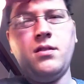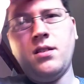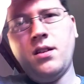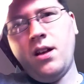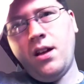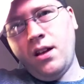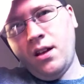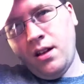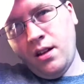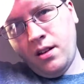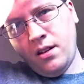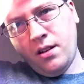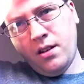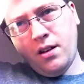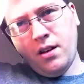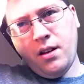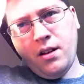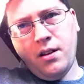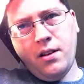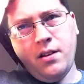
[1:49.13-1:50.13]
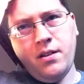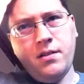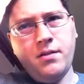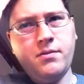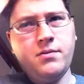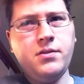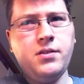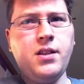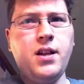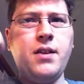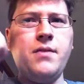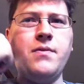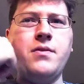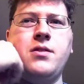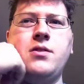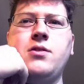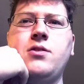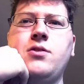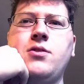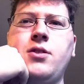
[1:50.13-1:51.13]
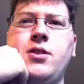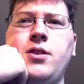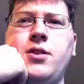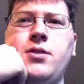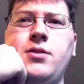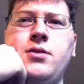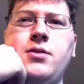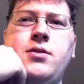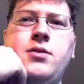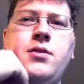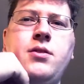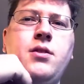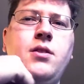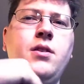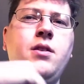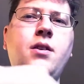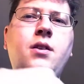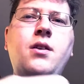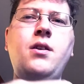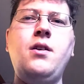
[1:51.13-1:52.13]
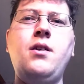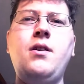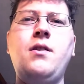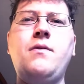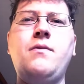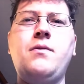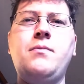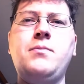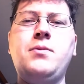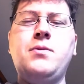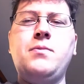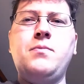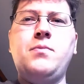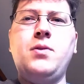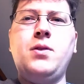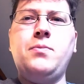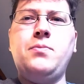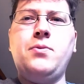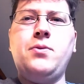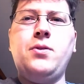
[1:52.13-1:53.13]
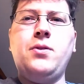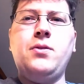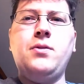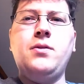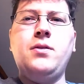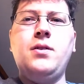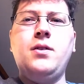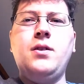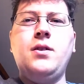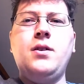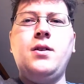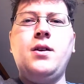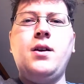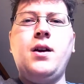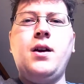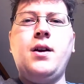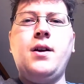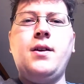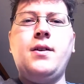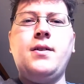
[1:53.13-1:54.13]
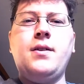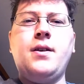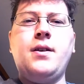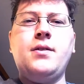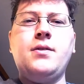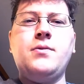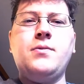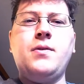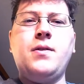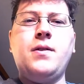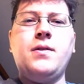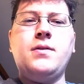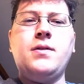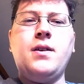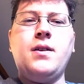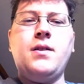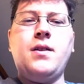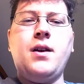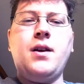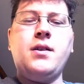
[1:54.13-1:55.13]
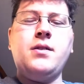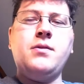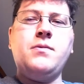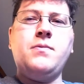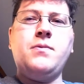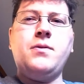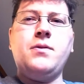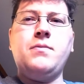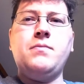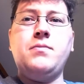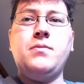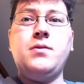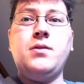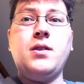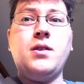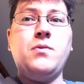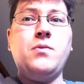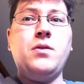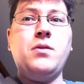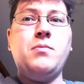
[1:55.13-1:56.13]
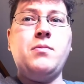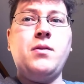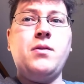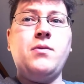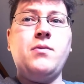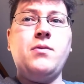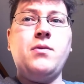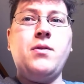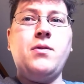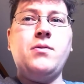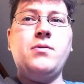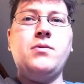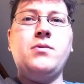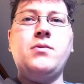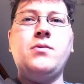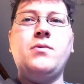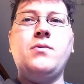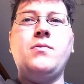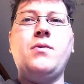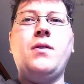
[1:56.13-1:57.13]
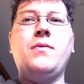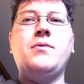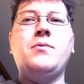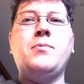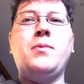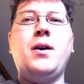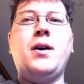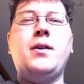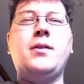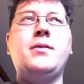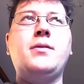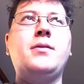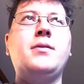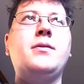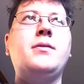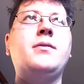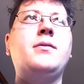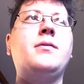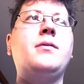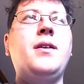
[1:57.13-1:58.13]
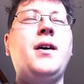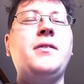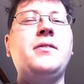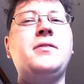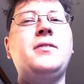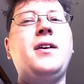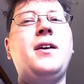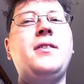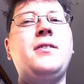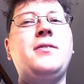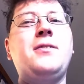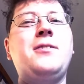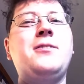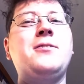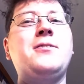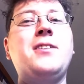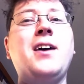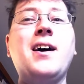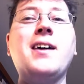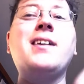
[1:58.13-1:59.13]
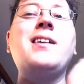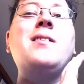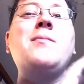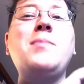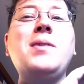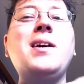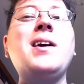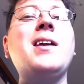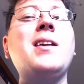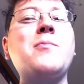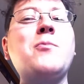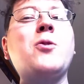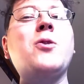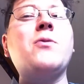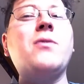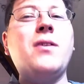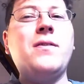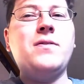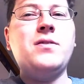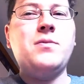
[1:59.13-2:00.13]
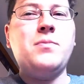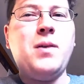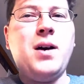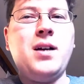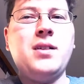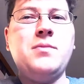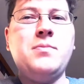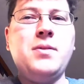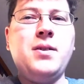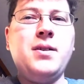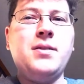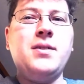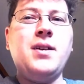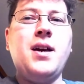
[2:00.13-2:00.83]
And there was a lot of concerns from some people, and I just want to say thanks for sticking with me through those rough spots. Not to say that there's not going to be any more rough spots, because